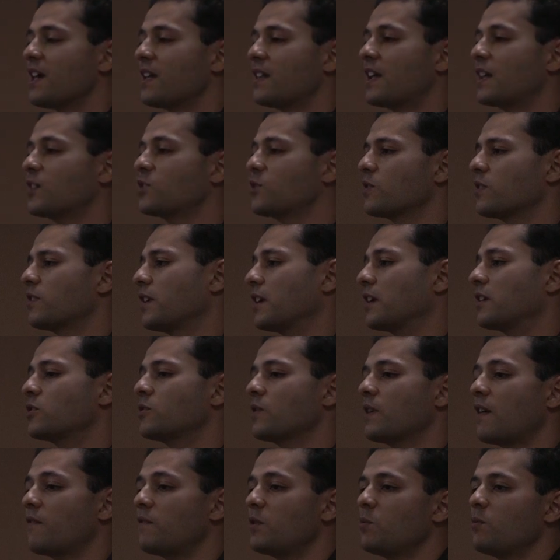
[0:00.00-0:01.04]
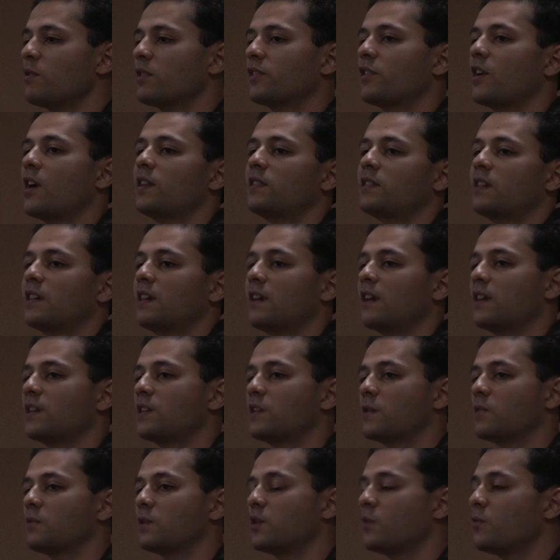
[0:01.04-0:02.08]
That sort of thing. So everyone thought that, and I
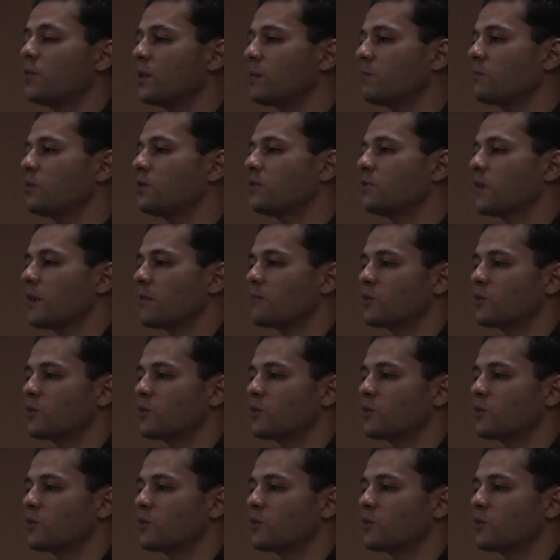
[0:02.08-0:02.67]
said, you know what I'm going to do?